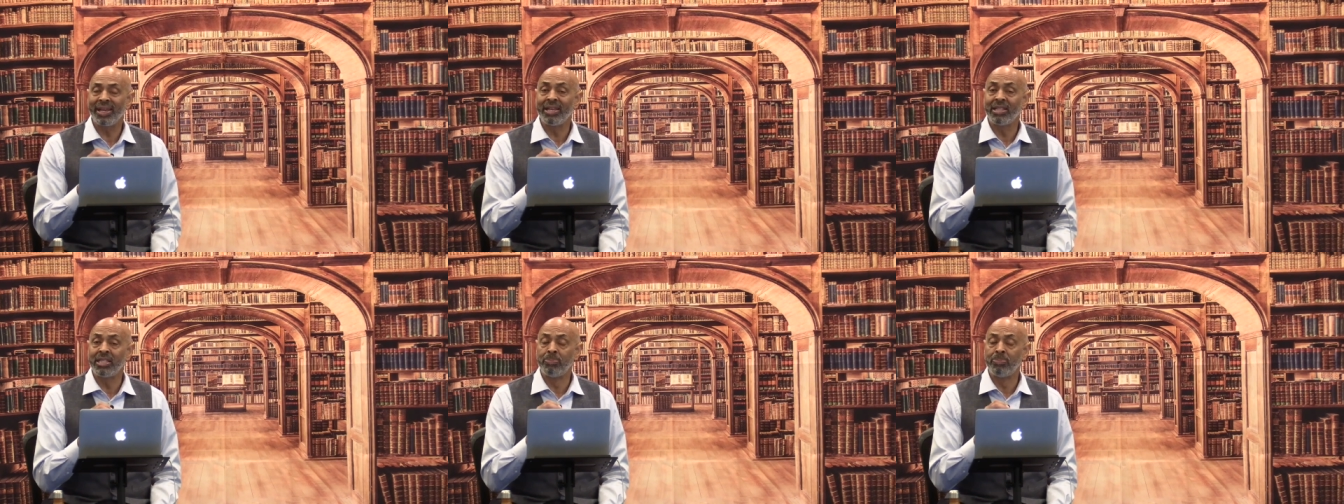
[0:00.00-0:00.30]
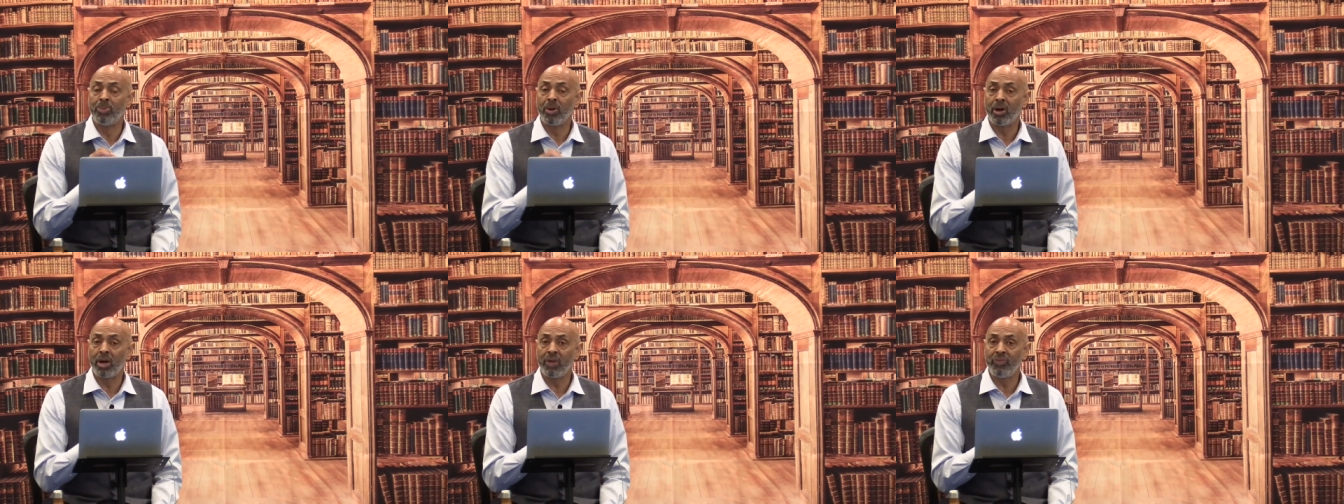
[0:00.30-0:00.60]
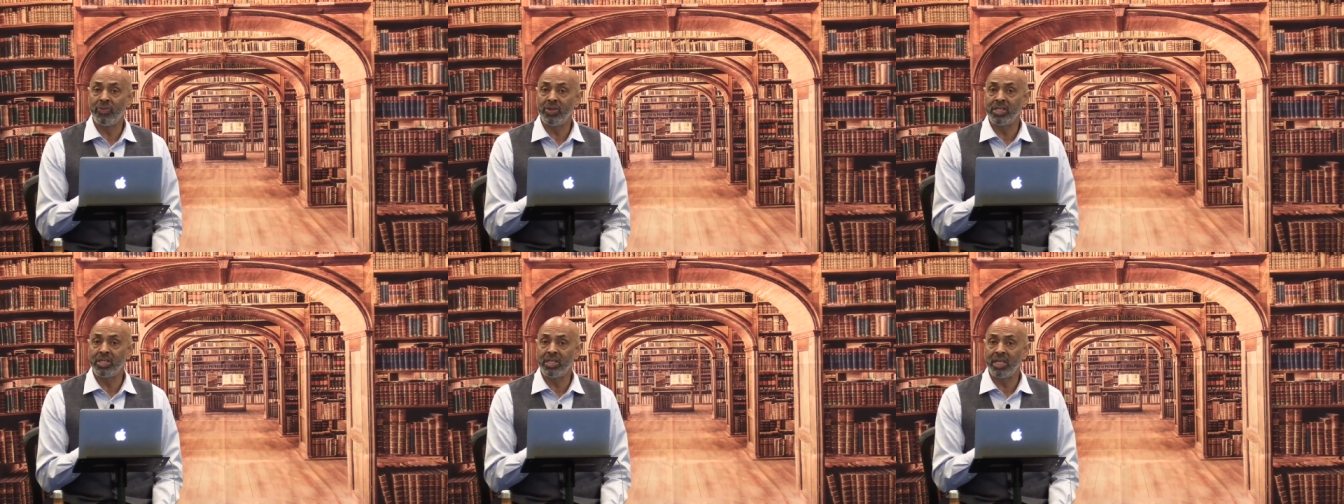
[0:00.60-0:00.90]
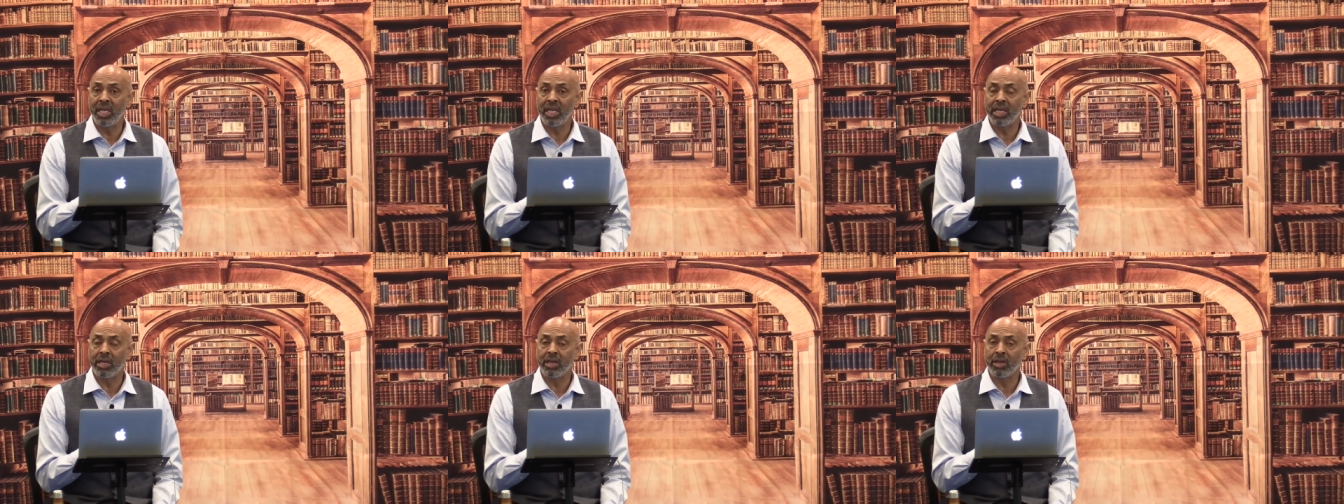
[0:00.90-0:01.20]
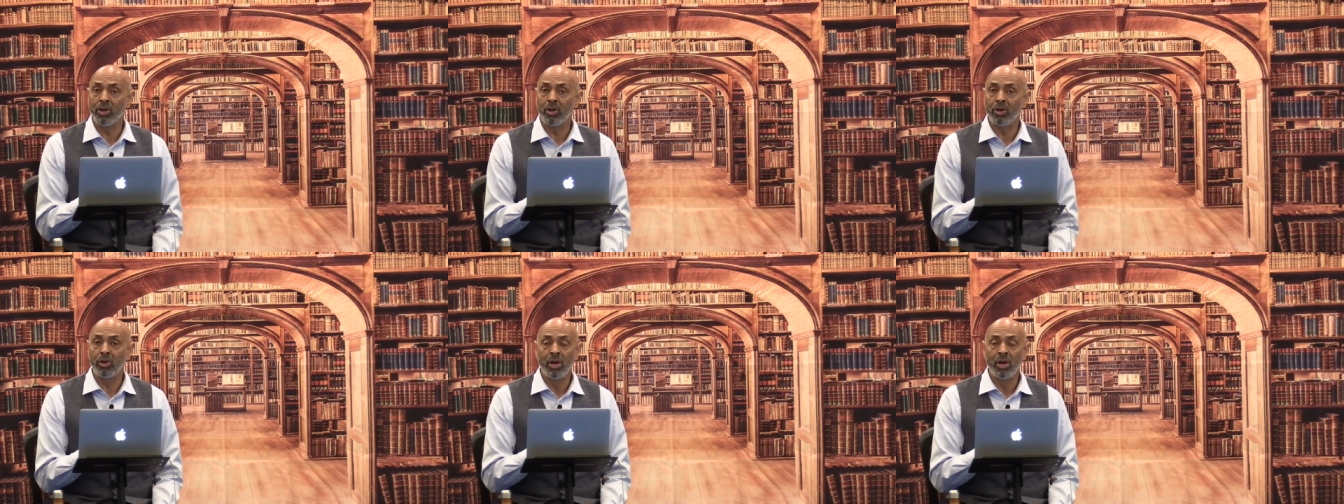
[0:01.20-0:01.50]
book of Ezekiel,
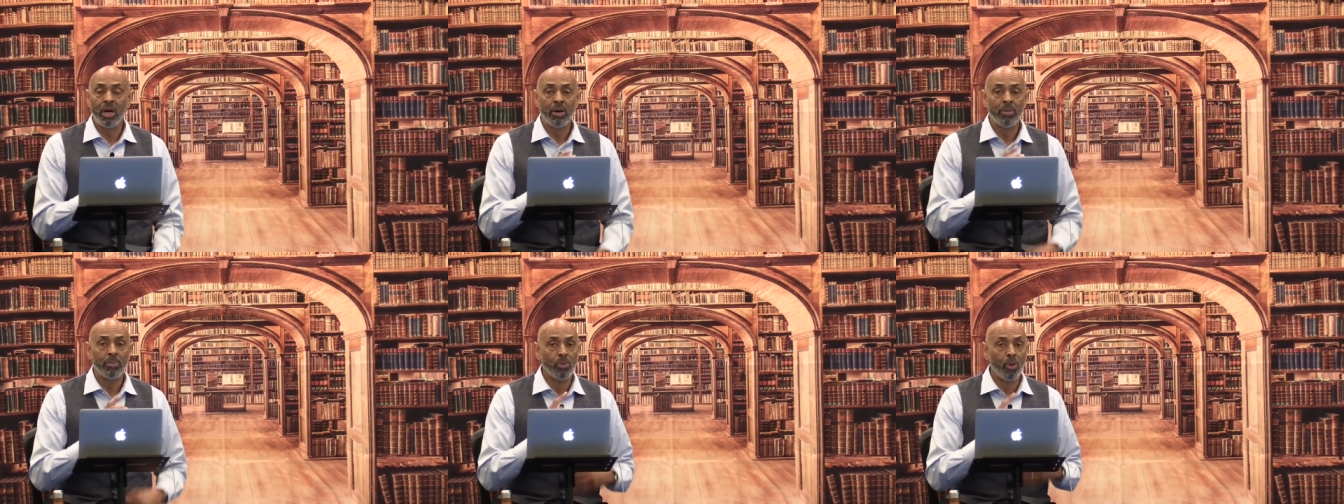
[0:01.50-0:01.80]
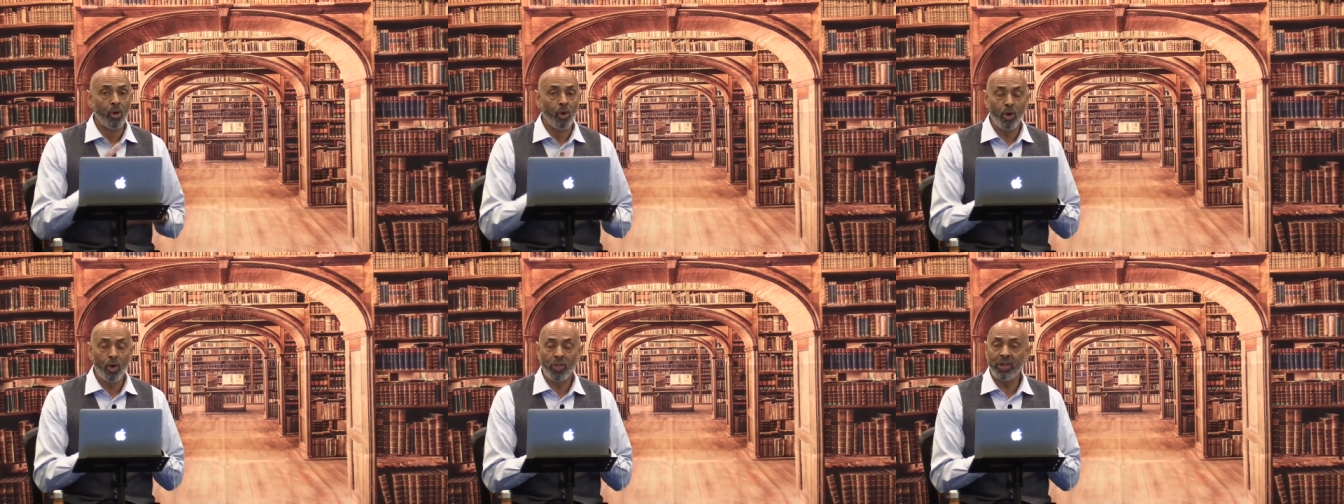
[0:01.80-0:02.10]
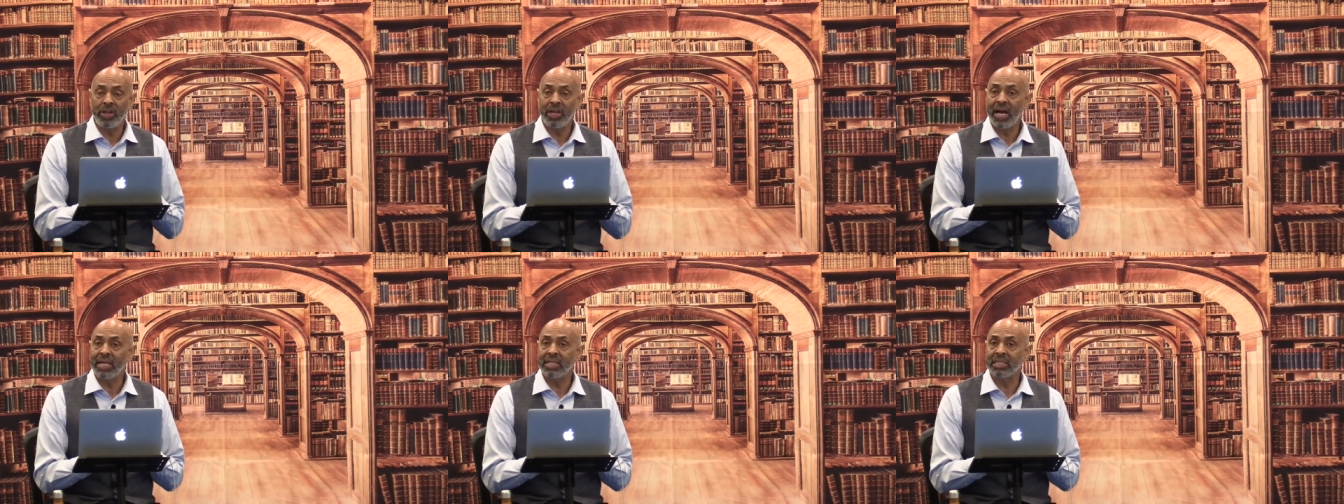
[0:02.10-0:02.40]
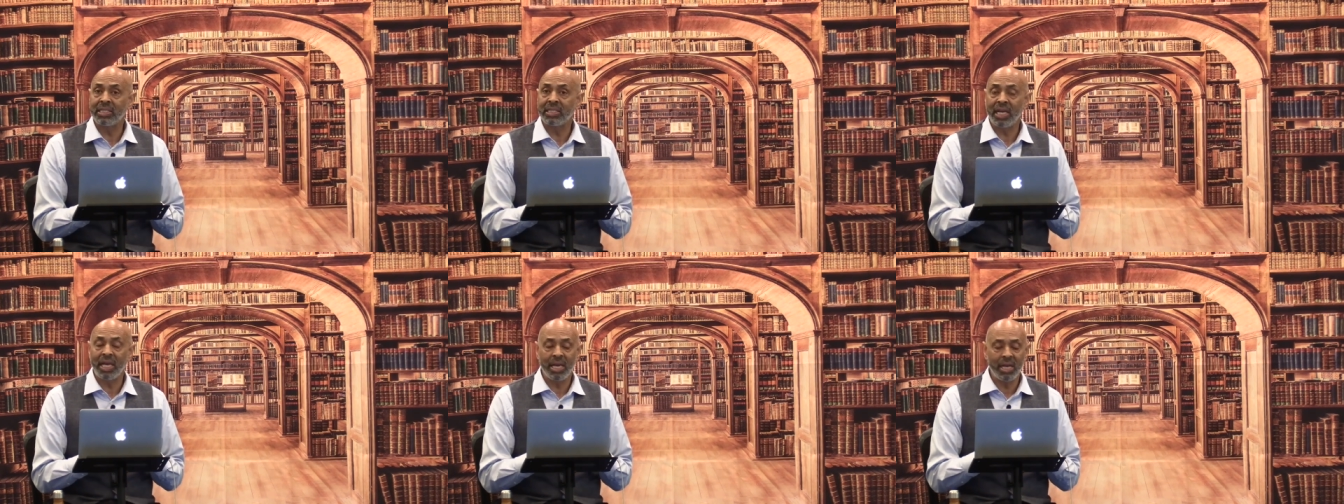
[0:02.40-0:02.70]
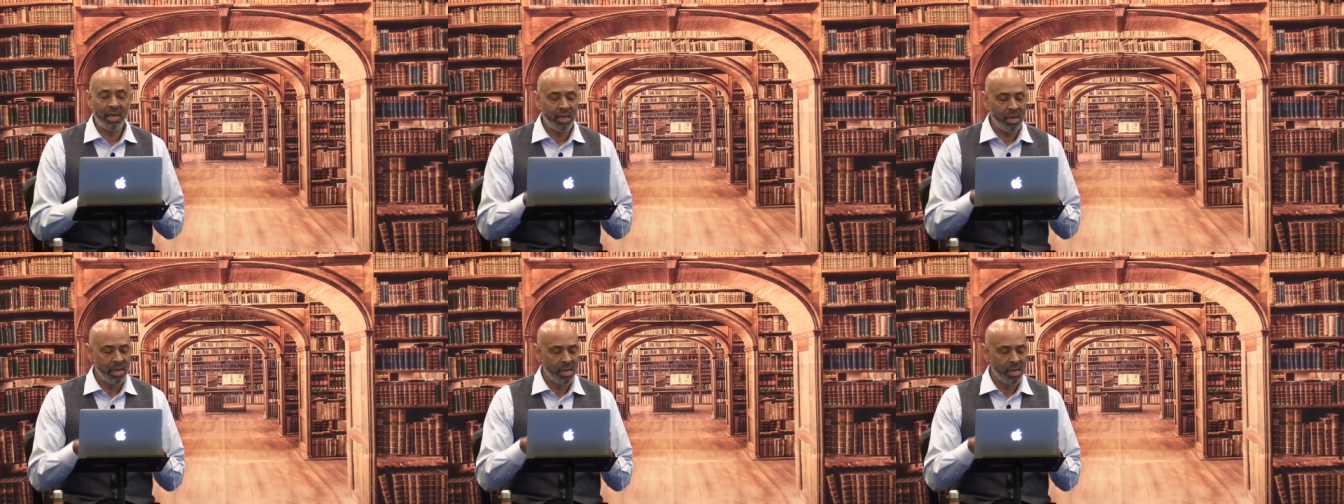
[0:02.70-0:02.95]
more than Isaiah,